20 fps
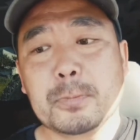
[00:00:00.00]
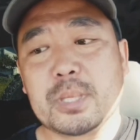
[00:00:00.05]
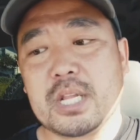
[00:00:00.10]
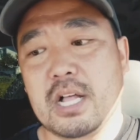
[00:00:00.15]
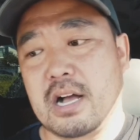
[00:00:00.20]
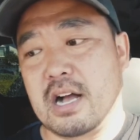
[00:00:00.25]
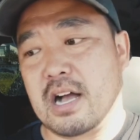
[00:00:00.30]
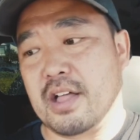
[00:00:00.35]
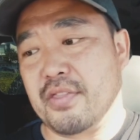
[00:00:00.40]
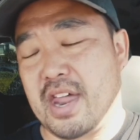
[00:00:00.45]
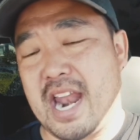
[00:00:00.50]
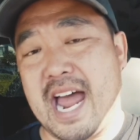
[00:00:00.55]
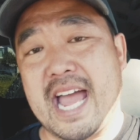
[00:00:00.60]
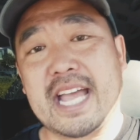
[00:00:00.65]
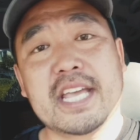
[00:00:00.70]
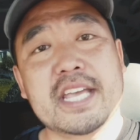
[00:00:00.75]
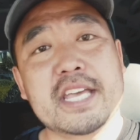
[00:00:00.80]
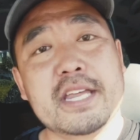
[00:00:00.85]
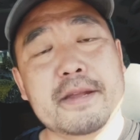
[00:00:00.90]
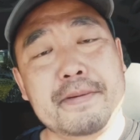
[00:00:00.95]
than I
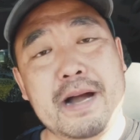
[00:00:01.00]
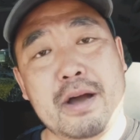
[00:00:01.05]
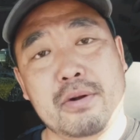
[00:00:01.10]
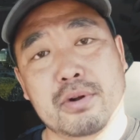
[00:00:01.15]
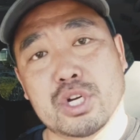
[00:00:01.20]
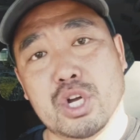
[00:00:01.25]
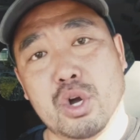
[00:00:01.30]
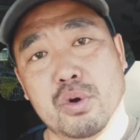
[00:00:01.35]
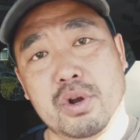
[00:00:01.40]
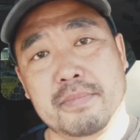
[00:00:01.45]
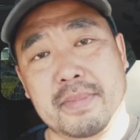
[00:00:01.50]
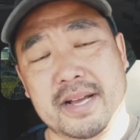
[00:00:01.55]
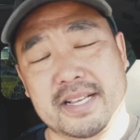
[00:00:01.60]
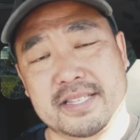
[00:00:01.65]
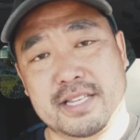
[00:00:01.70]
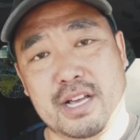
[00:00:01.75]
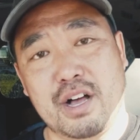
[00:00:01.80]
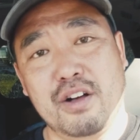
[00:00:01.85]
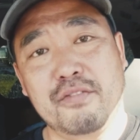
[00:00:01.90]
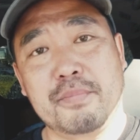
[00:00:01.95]
can get it powder coated
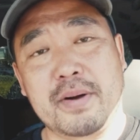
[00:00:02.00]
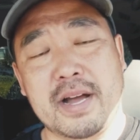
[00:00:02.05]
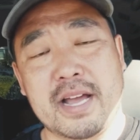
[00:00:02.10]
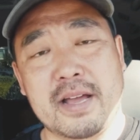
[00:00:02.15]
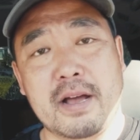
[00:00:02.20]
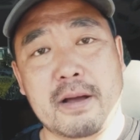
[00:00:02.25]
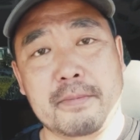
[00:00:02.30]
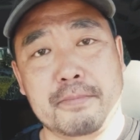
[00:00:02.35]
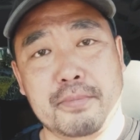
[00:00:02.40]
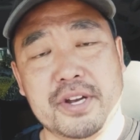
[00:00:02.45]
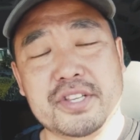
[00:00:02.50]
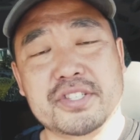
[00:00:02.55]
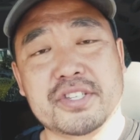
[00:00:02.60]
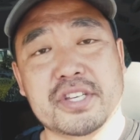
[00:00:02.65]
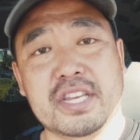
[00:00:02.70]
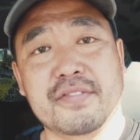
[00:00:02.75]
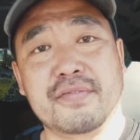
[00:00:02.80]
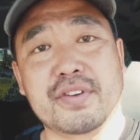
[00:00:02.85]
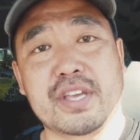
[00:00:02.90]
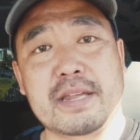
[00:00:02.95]
myself by a pretty
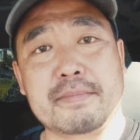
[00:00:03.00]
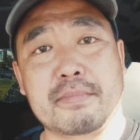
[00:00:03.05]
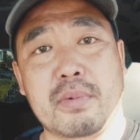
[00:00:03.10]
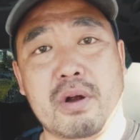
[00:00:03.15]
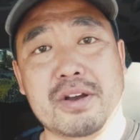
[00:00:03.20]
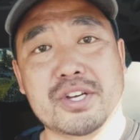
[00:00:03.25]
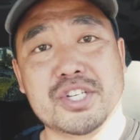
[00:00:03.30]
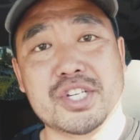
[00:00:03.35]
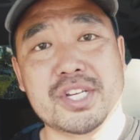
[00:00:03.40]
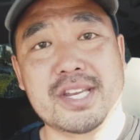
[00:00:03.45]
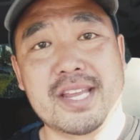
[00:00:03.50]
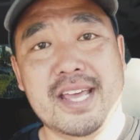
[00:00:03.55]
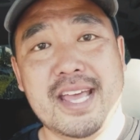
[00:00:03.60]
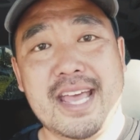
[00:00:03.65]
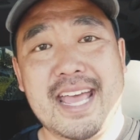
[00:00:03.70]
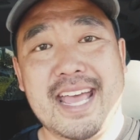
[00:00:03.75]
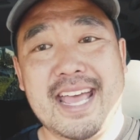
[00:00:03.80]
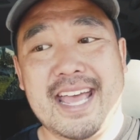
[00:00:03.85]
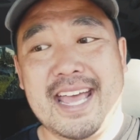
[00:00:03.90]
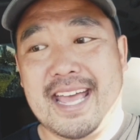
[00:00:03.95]
significant margin.
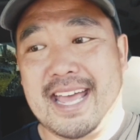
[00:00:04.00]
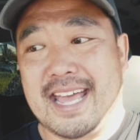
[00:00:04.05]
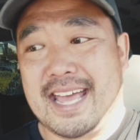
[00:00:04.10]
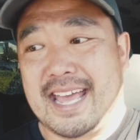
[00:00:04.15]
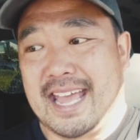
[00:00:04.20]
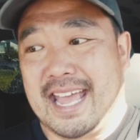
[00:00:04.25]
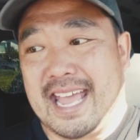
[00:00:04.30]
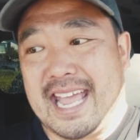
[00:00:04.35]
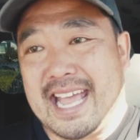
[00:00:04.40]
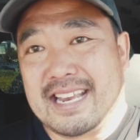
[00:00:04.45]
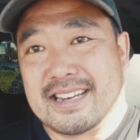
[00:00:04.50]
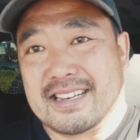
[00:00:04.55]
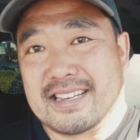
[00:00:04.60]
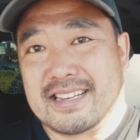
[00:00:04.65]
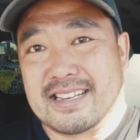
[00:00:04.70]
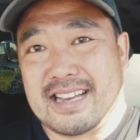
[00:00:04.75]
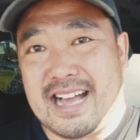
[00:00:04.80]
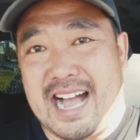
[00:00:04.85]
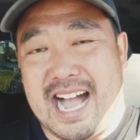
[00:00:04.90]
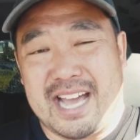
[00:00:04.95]
And
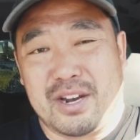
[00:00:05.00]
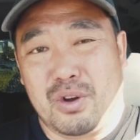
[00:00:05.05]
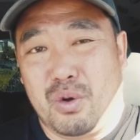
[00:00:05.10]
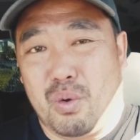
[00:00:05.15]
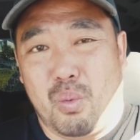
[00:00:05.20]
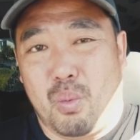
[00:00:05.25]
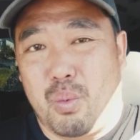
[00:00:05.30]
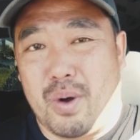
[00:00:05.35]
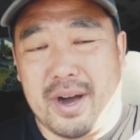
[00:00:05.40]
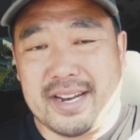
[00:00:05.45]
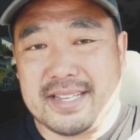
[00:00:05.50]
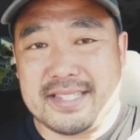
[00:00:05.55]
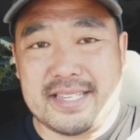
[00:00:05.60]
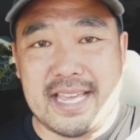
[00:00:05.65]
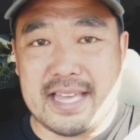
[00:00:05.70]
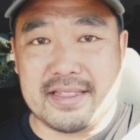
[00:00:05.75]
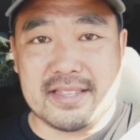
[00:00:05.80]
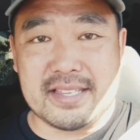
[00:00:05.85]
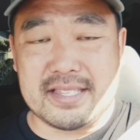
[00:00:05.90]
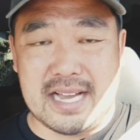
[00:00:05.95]
I don't want to
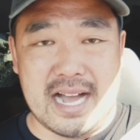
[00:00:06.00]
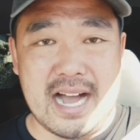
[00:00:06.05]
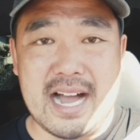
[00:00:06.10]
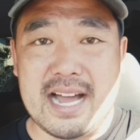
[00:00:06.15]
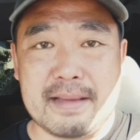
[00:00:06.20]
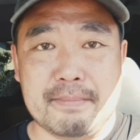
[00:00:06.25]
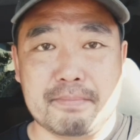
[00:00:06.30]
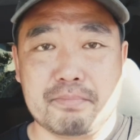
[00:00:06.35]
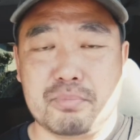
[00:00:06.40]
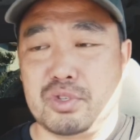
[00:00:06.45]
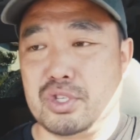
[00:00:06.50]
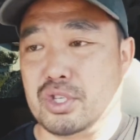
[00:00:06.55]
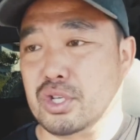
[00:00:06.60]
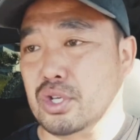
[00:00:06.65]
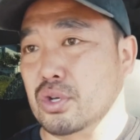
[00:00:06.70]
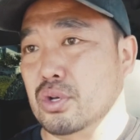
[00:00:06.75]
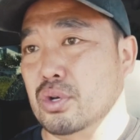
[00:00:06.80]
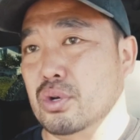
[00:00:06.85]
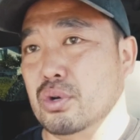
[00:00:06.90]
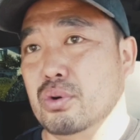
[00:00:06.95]
take the time
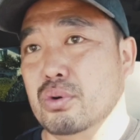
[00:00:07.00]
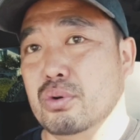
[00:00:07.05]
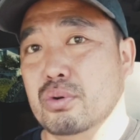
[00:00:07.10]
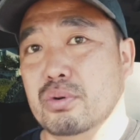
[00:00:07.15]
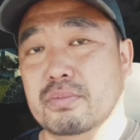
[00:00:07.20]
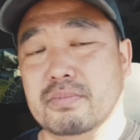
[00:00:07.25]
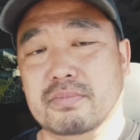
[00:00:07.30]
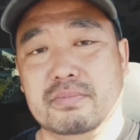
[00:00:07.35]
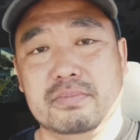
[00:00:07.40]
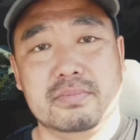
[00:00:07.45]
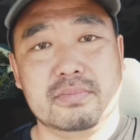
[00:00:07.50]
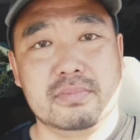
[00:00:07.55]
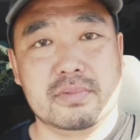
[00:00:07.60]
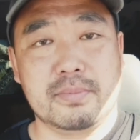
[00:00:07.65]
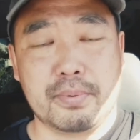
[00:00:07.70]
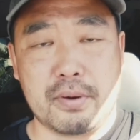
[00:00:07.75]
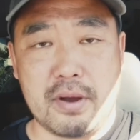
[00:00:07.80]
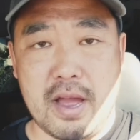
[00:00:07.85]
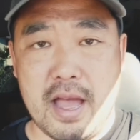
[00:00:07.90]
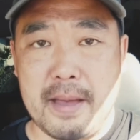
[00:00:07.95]
to
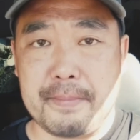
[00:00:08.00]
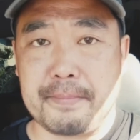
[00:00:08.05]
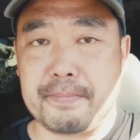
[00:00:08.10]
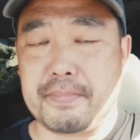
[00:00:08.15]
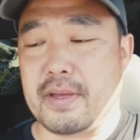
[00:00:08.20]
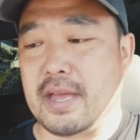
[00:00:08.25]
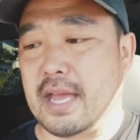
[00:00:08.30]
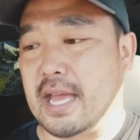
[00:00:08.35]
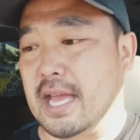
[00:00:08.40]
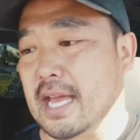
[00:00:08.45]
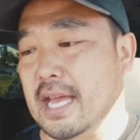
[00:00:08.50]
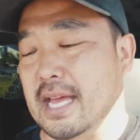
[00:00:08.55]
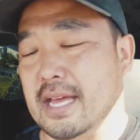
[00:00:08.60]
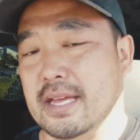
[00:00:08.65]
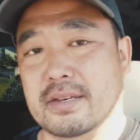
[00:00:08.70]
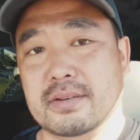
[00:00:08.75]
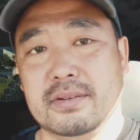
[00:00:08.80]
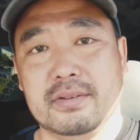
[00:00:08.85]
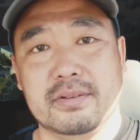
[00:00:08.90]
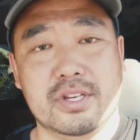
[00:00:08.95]
prep
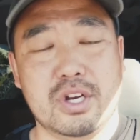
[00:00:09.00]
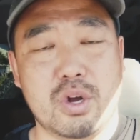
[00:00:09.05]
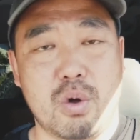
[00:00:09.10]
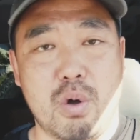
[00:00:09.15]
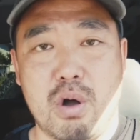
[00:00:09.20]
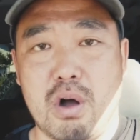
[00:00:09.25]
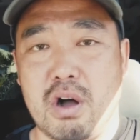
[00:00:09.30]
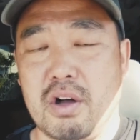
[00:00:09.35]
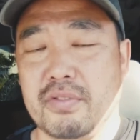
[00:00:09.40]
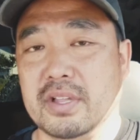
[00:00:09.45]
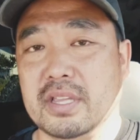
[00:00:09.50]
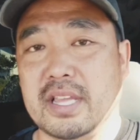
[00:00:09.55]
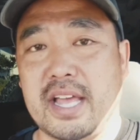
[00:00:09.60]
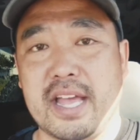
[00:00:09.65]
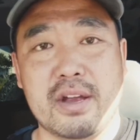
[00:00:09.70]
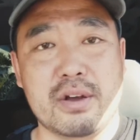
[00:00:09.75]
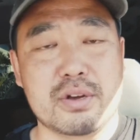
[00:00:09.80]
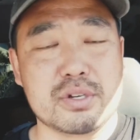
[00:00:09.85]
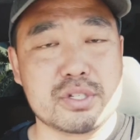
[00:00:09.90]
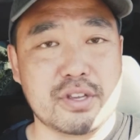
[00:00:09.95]
and, you know, all the
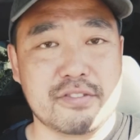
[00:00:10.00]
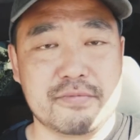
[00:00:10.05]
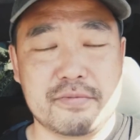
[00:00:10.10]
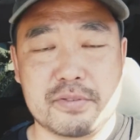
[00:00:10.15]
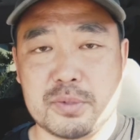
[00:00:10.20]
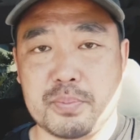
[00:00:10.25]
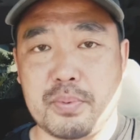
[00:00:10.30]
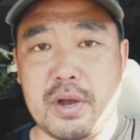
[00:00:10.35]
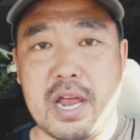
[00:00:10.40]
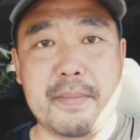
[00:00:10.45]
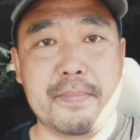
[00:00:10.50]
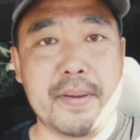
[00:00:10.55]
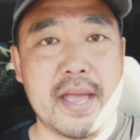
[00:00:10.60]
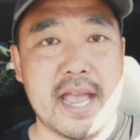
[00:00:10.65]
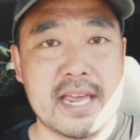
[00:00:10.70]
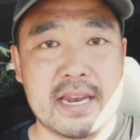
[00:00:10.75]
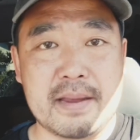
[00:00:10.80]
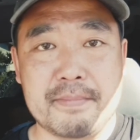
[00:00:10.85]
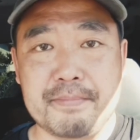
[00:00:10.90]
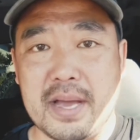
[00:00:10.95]
layers of spray
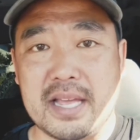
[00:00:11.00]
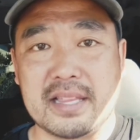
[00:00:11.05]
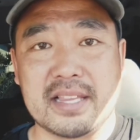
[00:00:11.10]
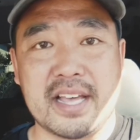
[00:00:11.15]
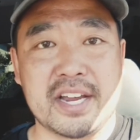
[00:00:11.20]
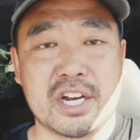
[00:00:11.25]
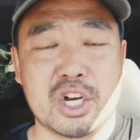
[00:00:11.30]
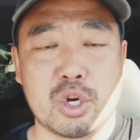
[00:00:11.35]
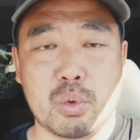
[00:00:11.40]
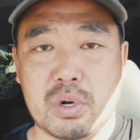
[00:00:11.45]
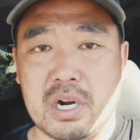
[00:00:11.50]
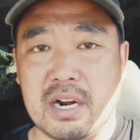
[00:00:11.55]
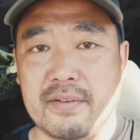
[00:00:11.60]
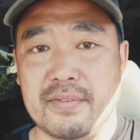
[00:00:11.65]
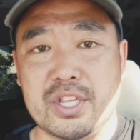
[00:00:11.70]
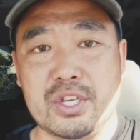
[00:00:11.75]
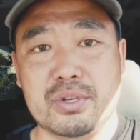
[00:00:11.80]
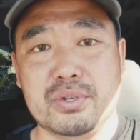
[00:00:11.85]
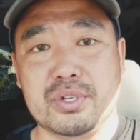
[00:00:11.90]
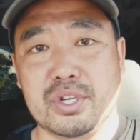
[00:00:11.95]
paint and bed liner or
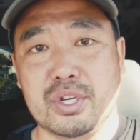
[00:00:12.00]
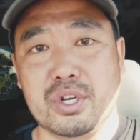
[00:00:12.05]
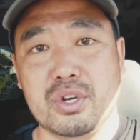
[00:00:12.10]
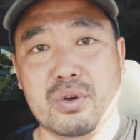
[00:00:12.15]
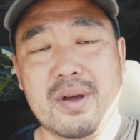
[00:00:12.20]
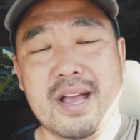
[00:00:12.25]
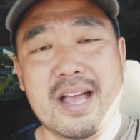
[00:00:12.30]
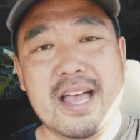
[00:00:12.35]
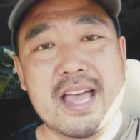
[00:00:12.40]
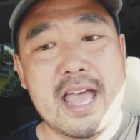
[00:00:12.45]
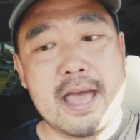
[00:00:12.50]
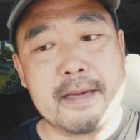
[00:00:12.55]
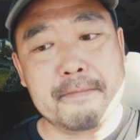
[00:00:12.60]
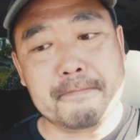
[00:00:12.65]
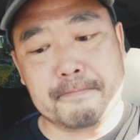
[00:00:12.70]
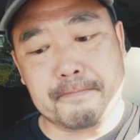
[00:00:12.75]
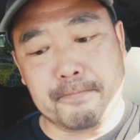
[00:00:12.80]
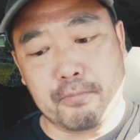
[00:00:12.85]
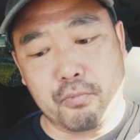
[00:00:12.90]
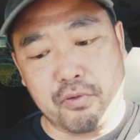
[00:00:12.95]
whatever you do.
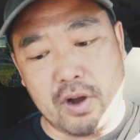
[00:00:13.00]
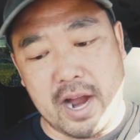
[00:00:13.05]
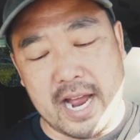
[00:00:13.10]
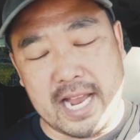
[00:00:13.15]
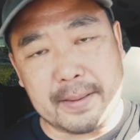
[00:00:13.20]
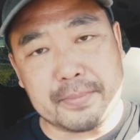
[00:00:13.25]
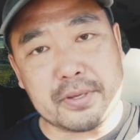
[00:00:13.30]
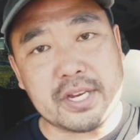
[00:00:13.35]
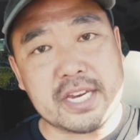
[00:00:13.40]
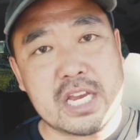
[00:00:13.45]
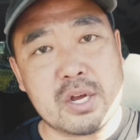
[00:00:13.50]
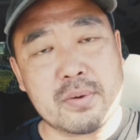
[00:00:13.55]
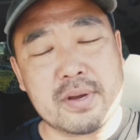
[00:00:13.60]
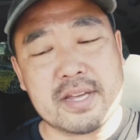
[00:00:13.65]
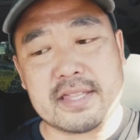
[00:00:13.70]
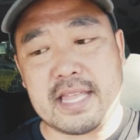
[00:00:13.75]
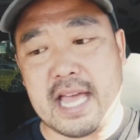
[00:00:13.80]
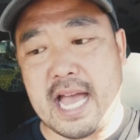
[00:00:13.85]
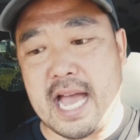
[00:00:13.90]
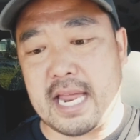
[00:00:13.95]
And I kept on
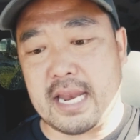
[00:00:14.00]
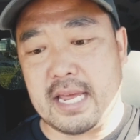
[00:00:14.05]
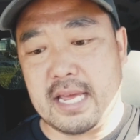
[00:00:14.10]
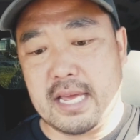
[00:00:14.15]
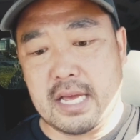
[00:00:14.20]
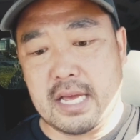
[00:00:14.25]
hearing that